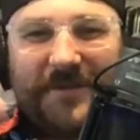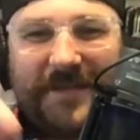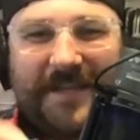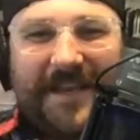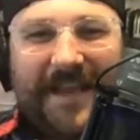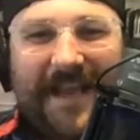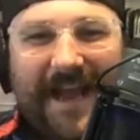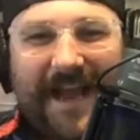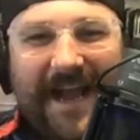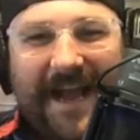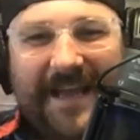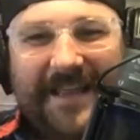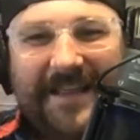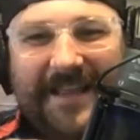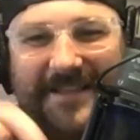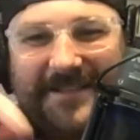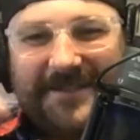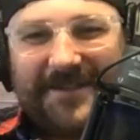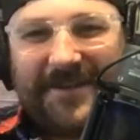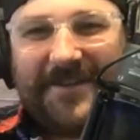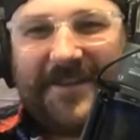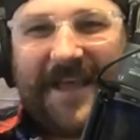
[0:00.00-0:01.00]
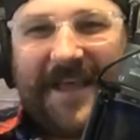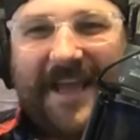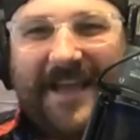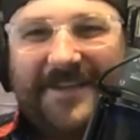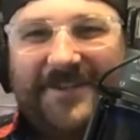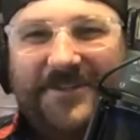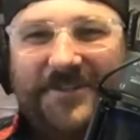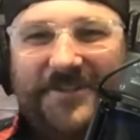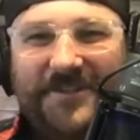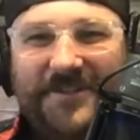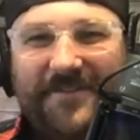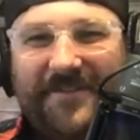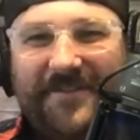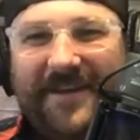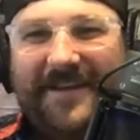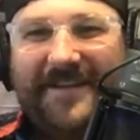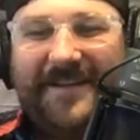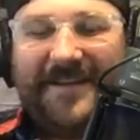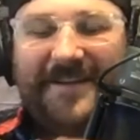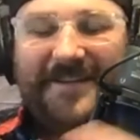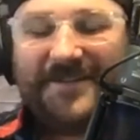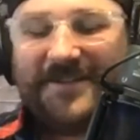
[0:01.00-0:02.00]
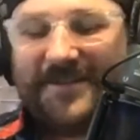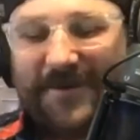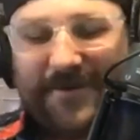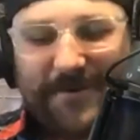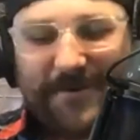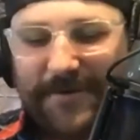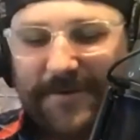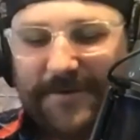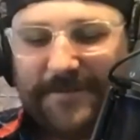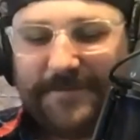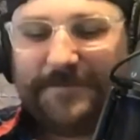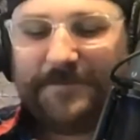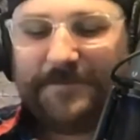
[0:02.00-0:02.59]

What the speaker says: it highlights all the edges of it. It's so cool.